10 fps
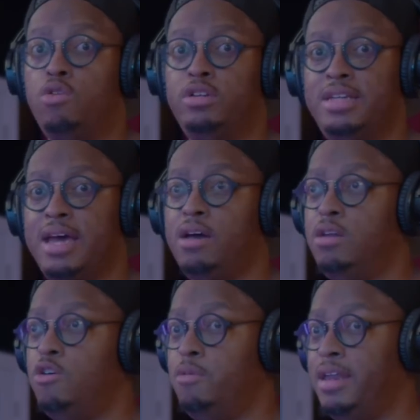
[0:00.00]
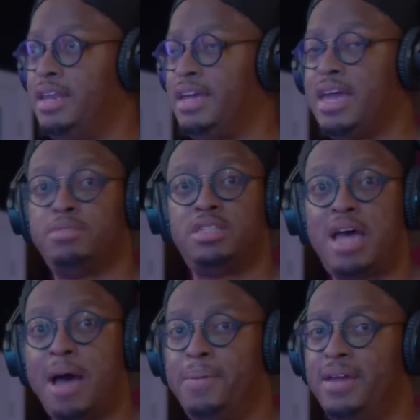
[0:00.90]
all to download, and then it kept
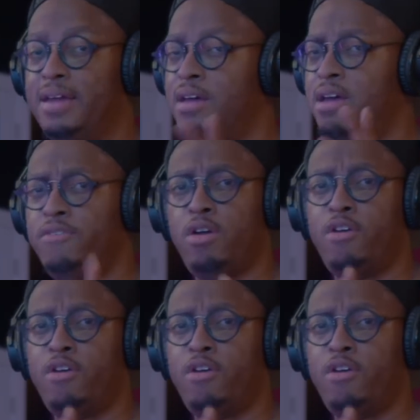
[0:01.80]
stopping.